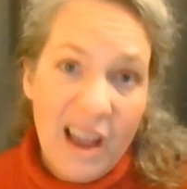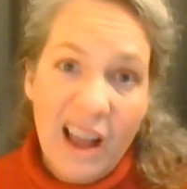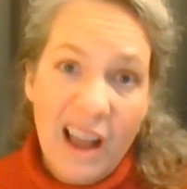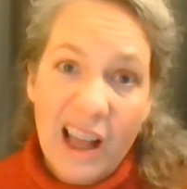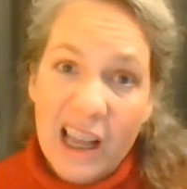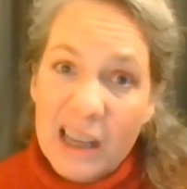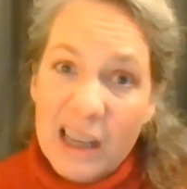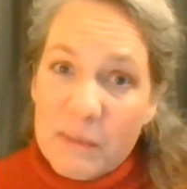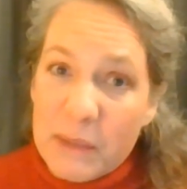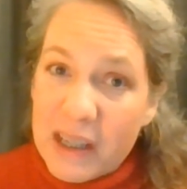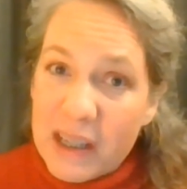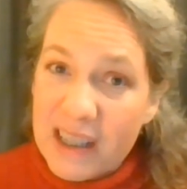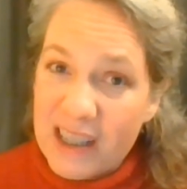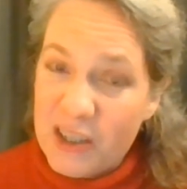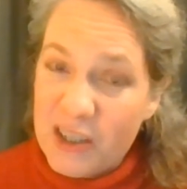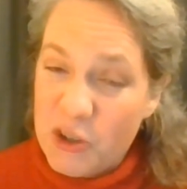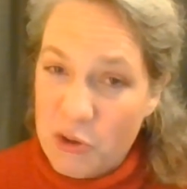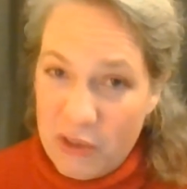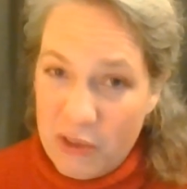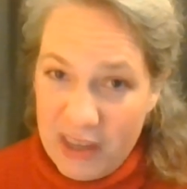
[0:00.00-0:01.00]
I'm going to
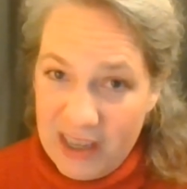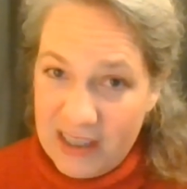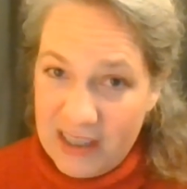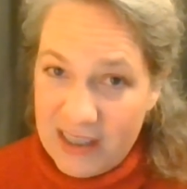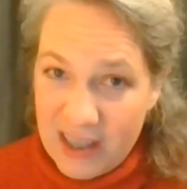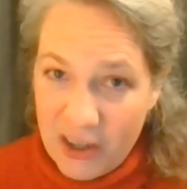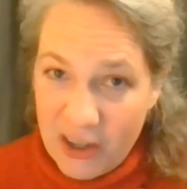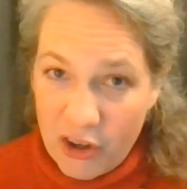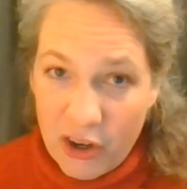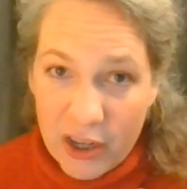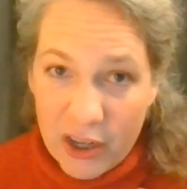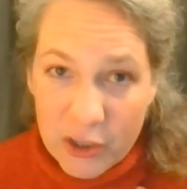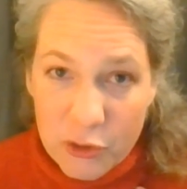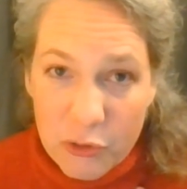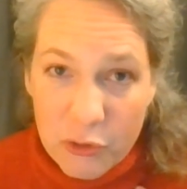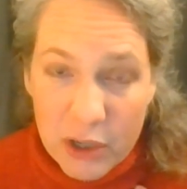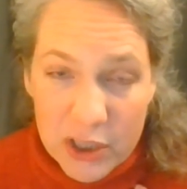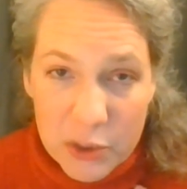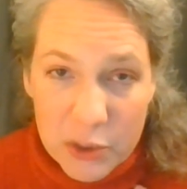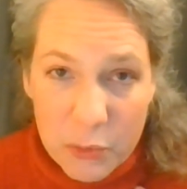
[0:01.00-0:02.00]
do things that are
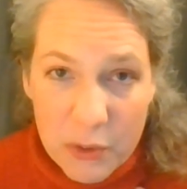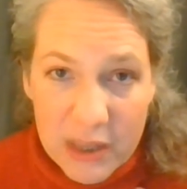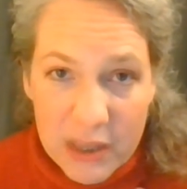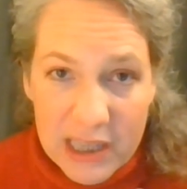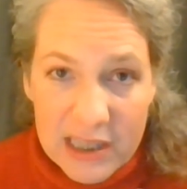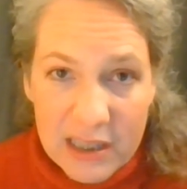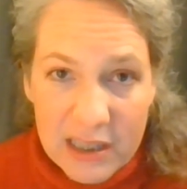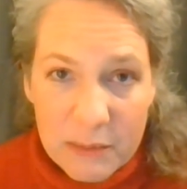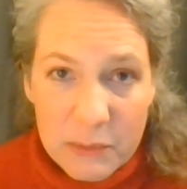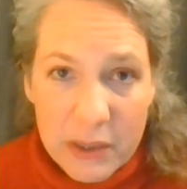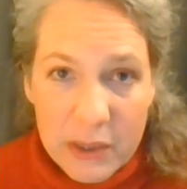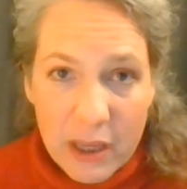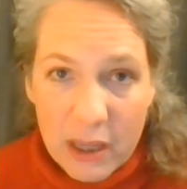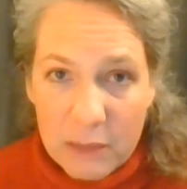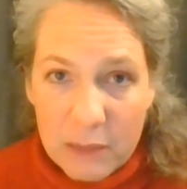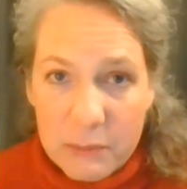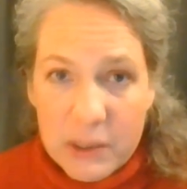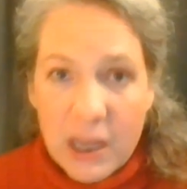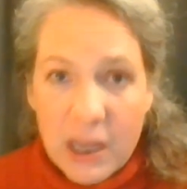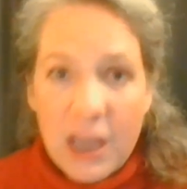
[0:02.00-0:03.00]
untrustworthy
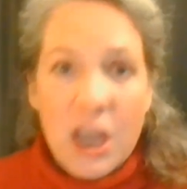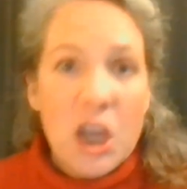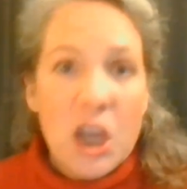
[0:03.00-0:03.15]
sometimes.